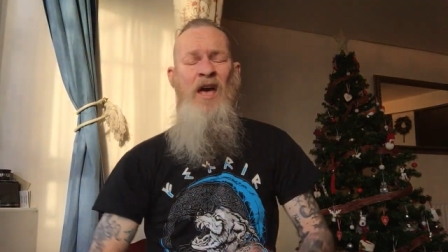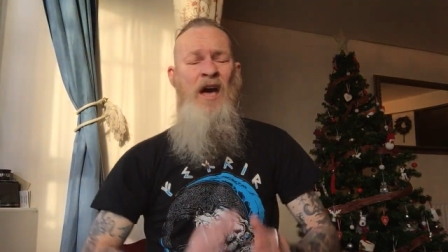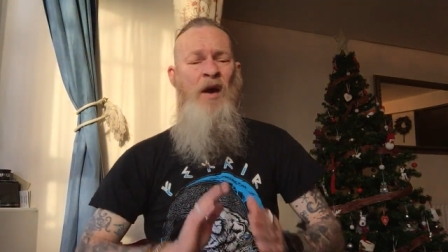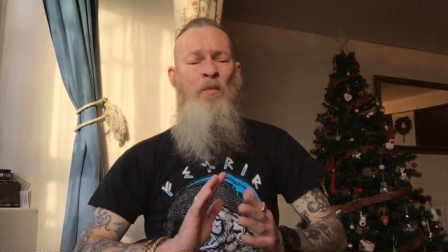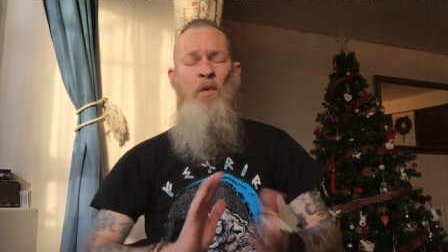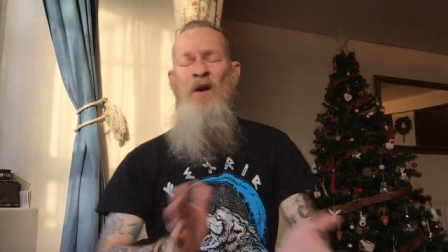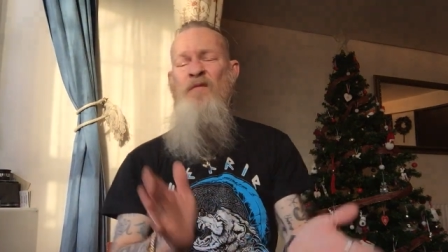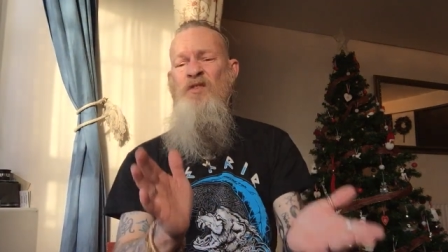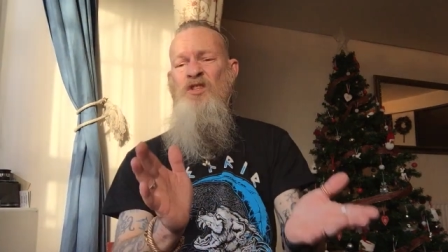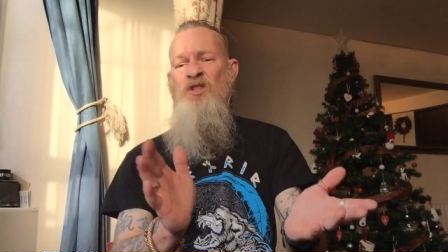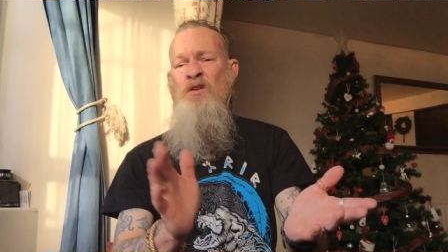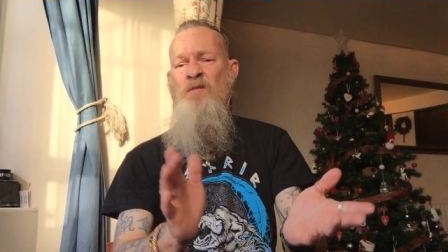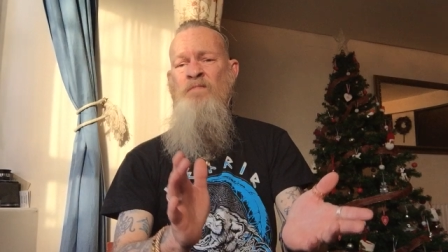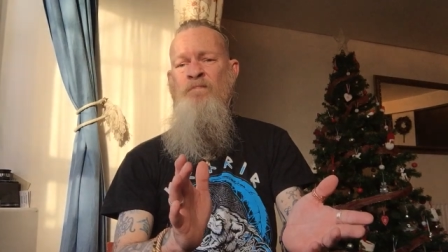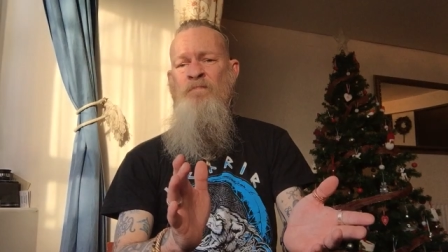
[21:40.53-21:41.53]
And whatever you
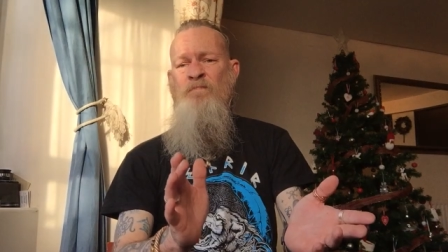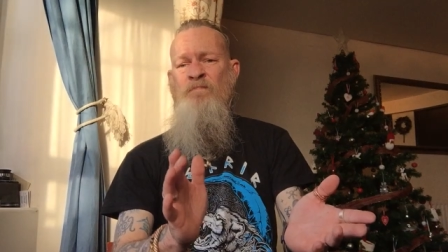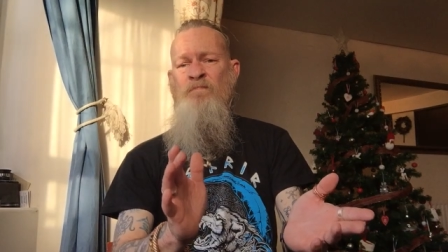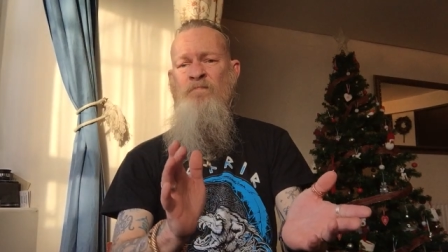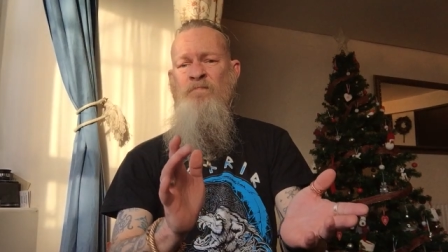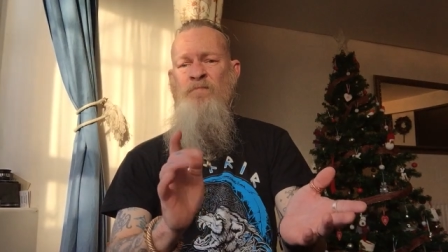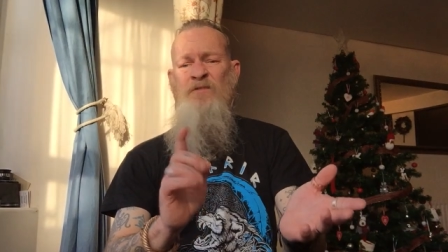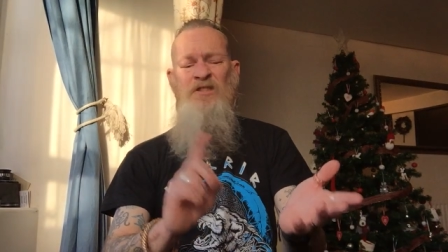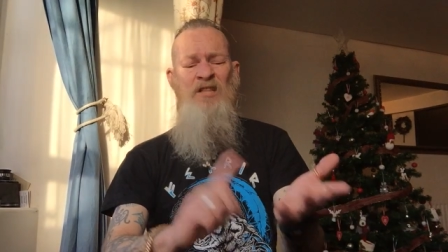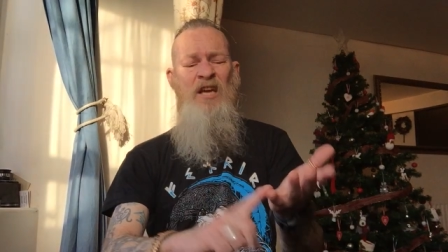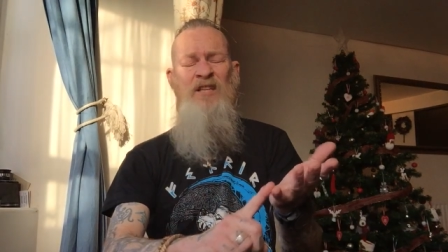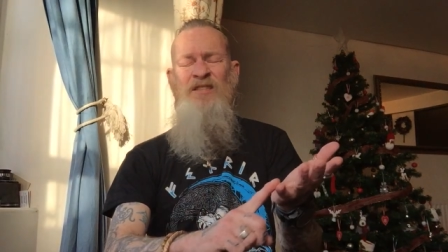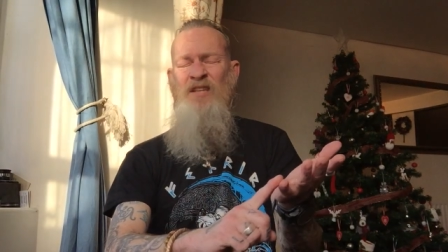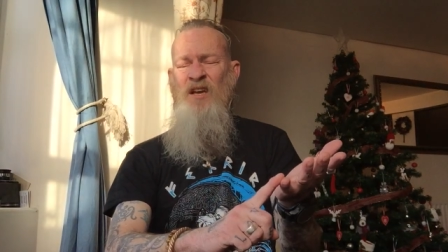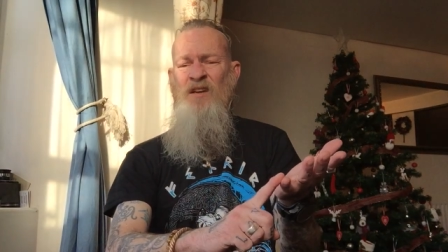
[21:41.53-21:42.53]
do,
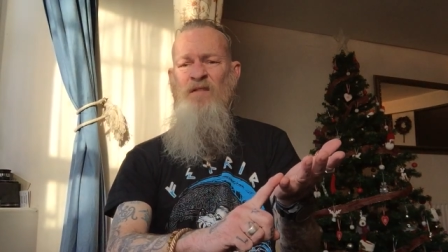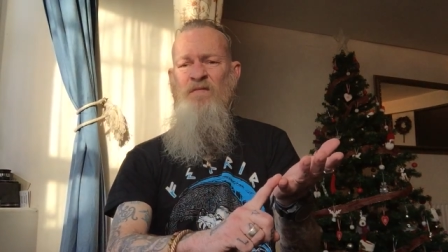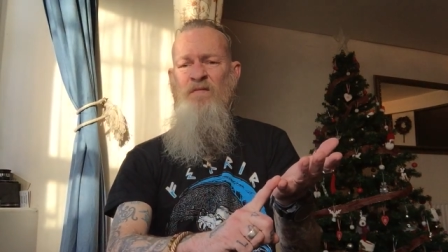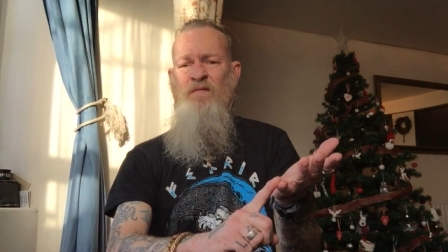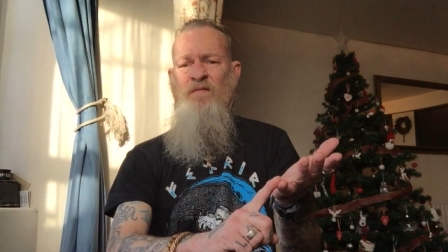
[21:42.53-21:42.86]
stay safe.